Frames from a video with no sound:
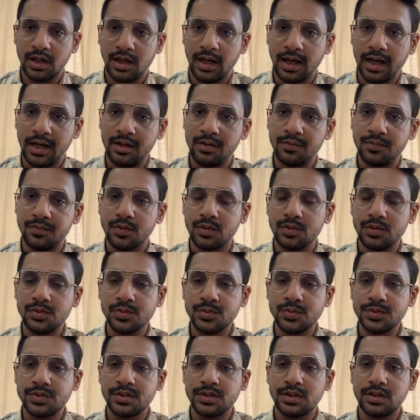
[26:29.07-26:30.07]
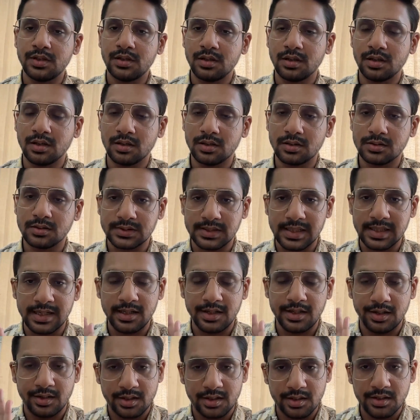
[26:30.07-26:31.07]
And if you're using a
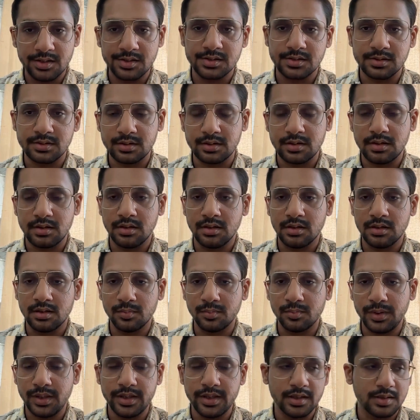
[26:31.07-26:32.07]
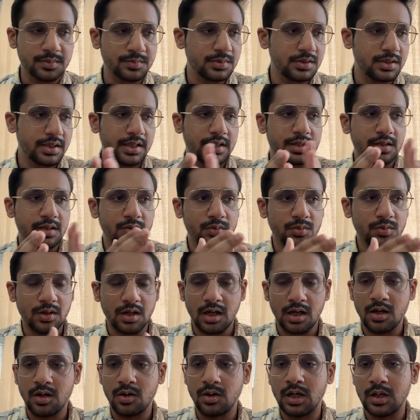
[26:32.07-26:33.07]
slightly traditional medium, like
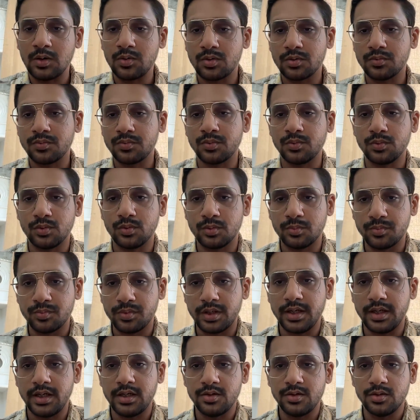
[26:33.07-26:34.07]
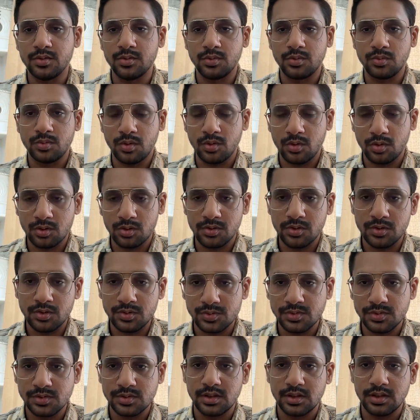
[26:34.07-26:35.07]
out of home radio, or you're
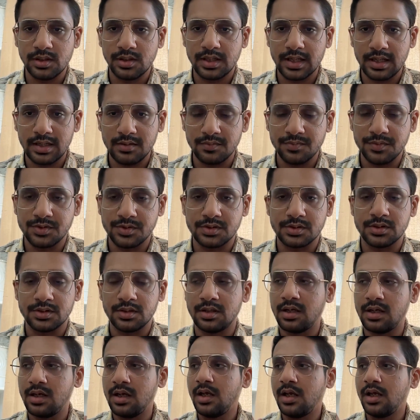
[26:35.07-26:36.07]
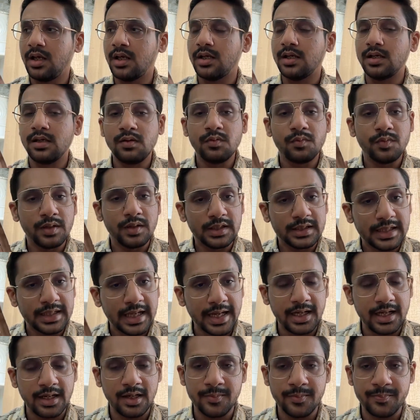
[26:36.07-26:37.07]
using television, even
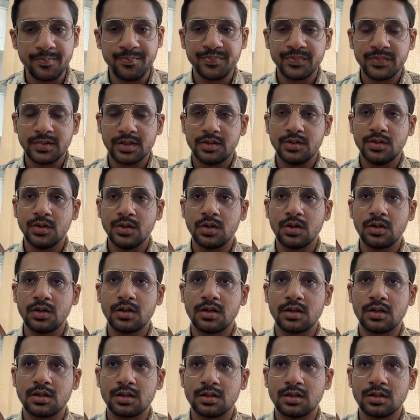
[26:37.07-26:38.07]
then your